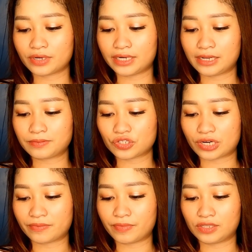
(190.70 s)
sugar lip
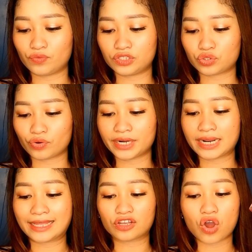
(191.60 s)
scrub made with sugar
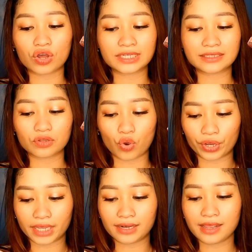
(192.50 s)
and coconut
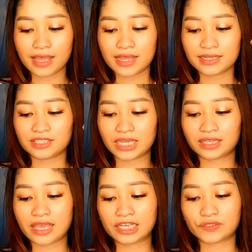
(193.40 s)
oil
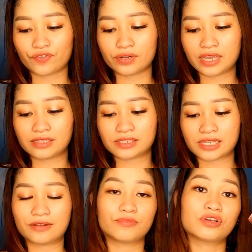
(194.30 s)
gently
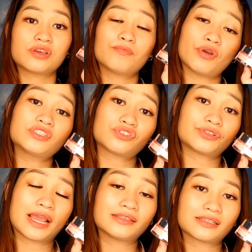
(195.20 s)
exfoliates and
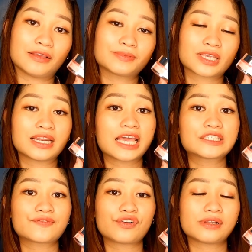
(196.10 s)
moisturizes lips.
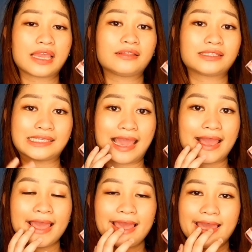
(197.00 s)
In-exfoliate
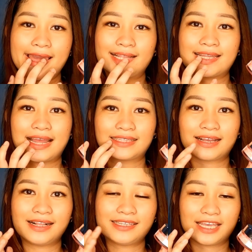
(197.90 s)
niya and
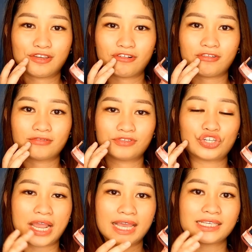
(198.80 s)
tinatanggal niya yung
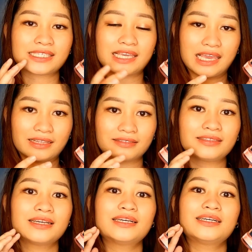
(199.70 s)
dry skin
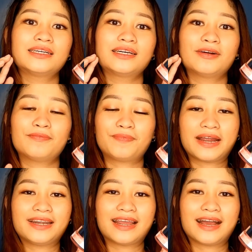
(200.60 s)

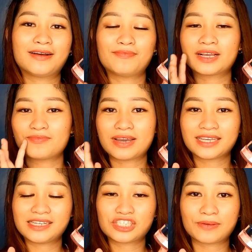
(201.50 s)
para maging
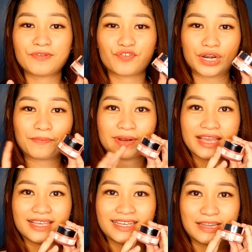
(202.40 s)
makinis siya before
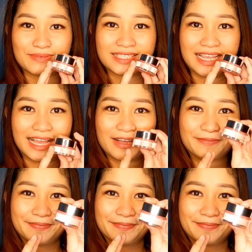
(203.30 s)
applying lipstick.